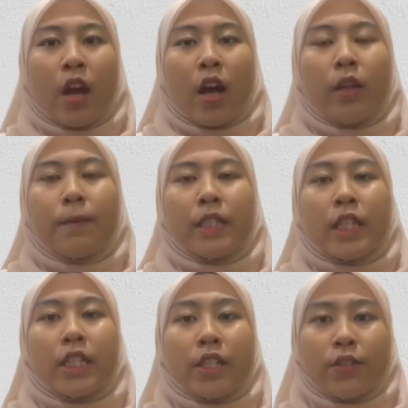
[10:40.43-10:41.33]
All
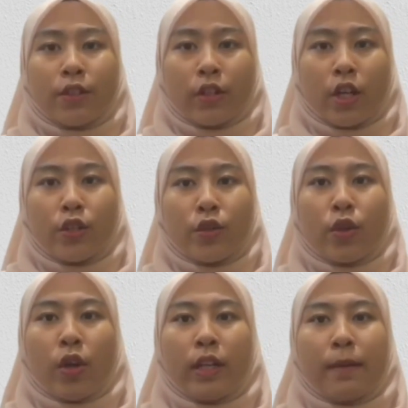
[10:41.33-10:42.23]
businesses records should
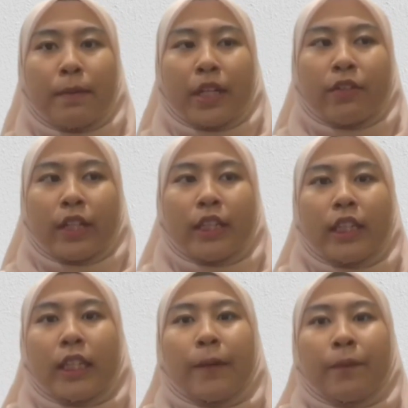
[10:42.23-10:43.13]
only be
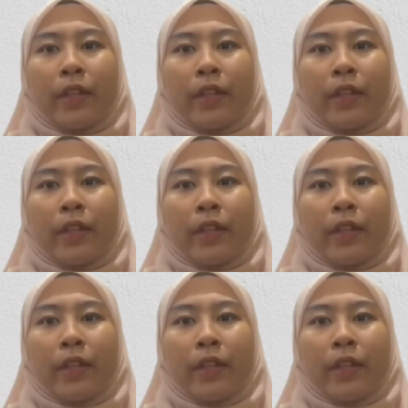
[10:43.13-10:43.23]
created,